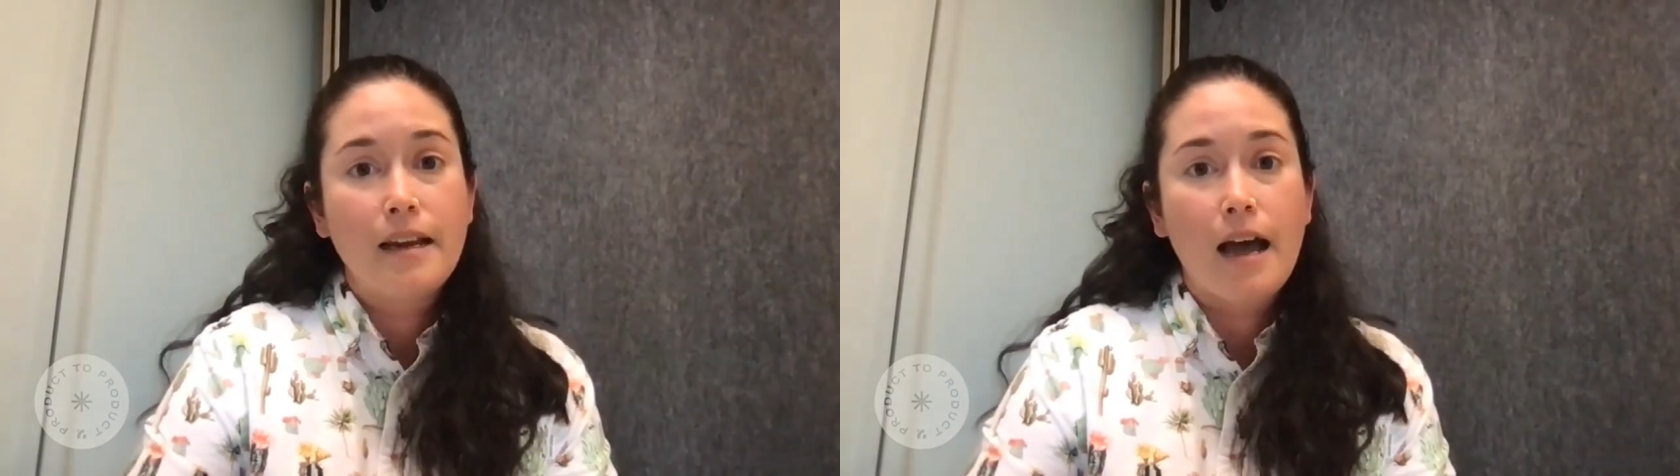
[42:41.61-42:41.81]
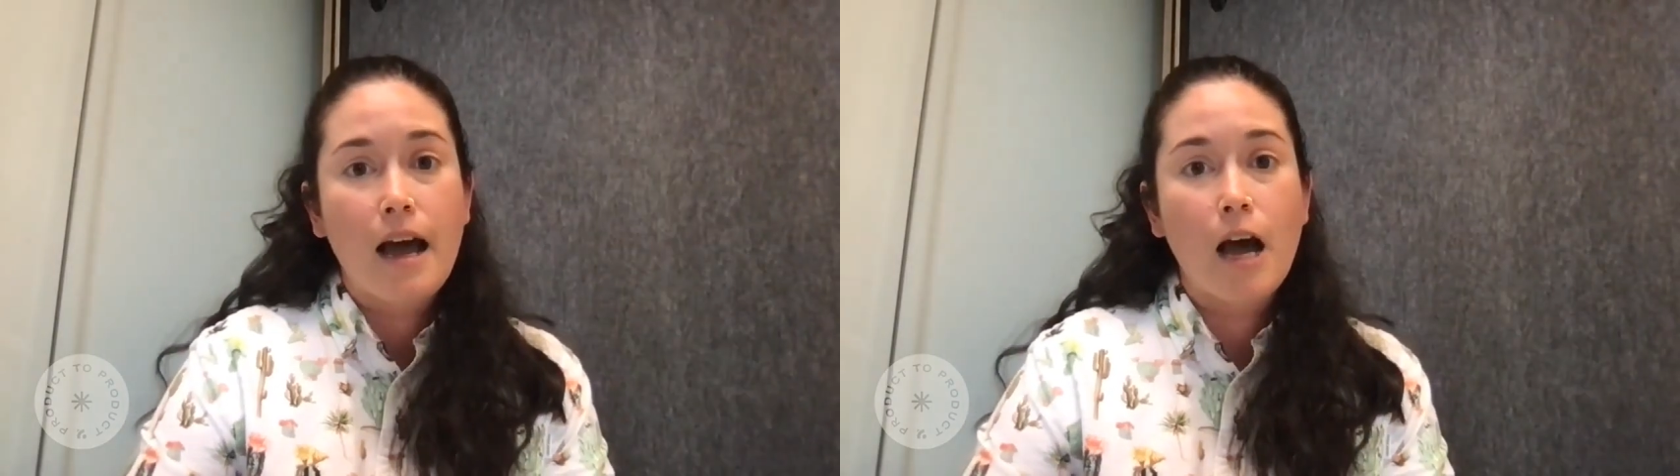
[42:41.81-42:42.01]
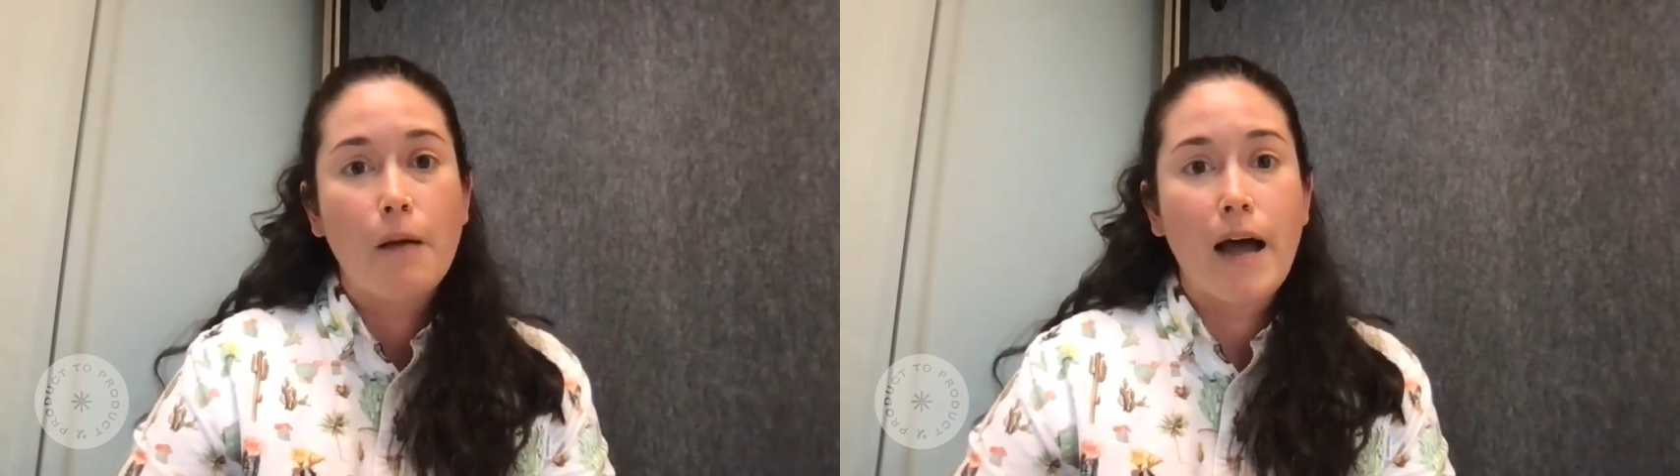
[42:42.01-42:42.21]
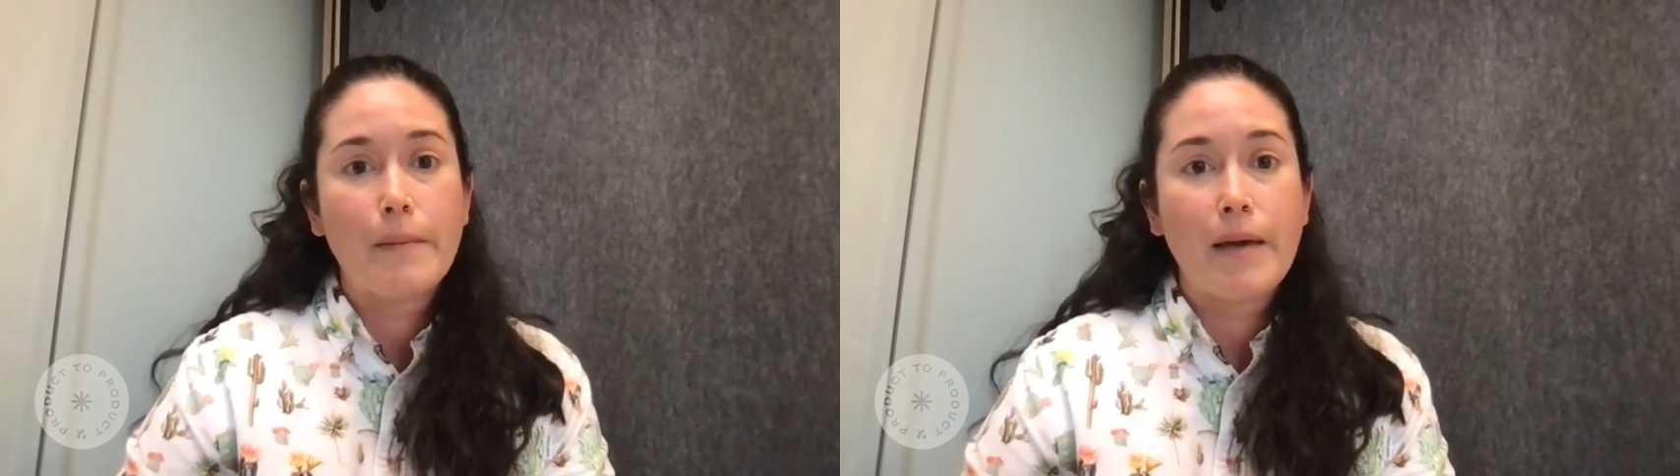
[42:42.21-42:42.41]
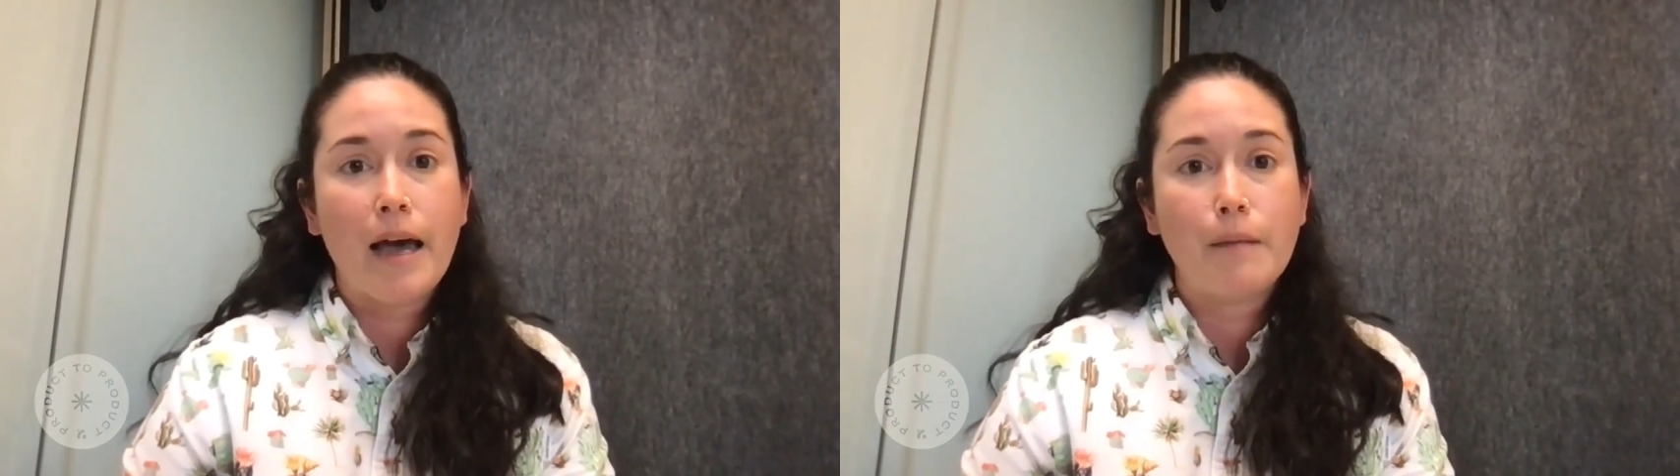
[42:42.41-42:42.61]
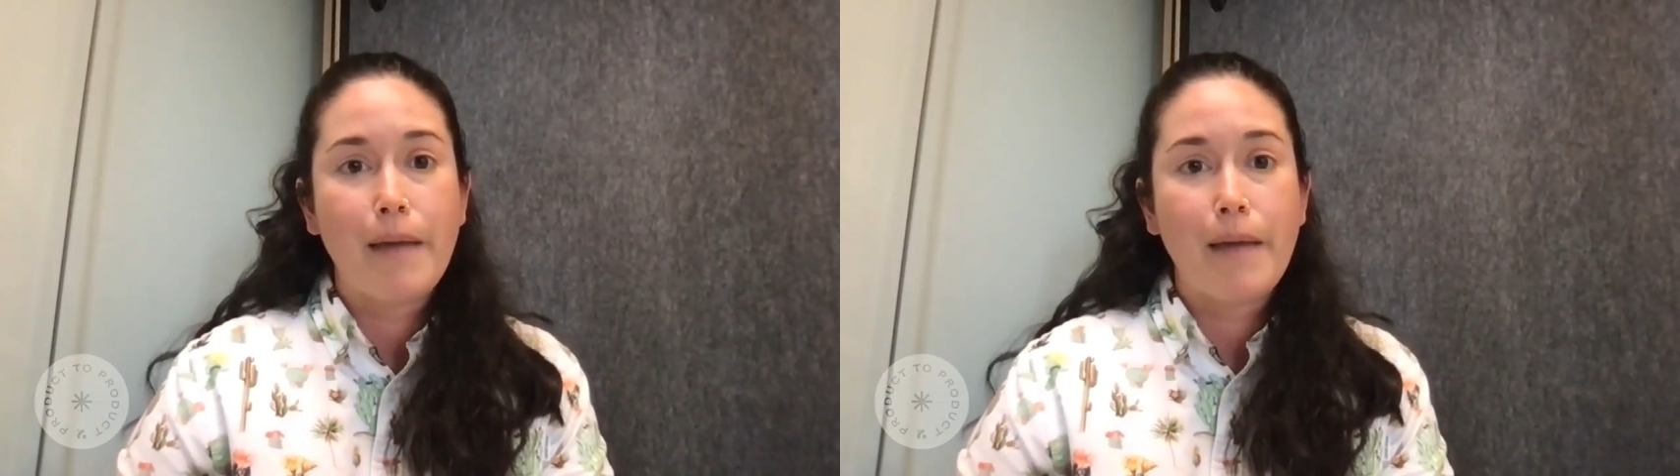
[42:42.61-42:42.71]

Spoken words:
I'm at